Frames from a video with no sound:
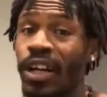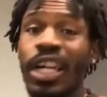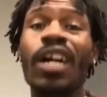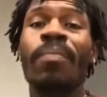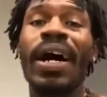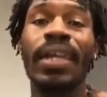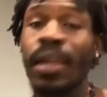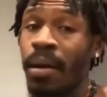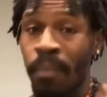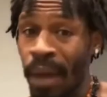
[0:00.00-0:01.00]
the fuck up.
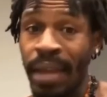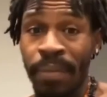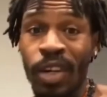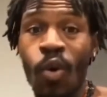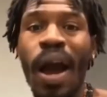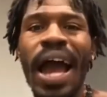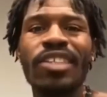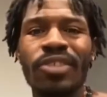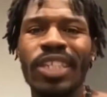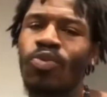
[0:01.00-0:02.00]
Mike been
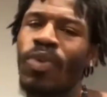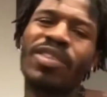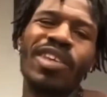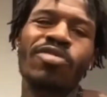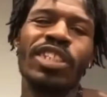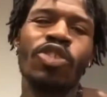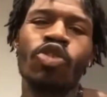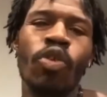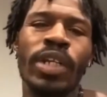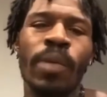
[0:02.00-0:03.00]
quiet since. Why you think you'll
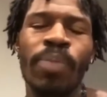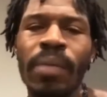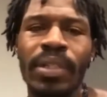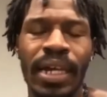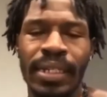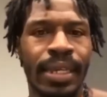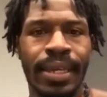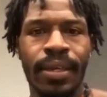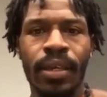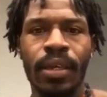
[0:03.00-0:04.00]
see Jordan in the public like
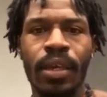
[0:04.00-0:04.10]
that?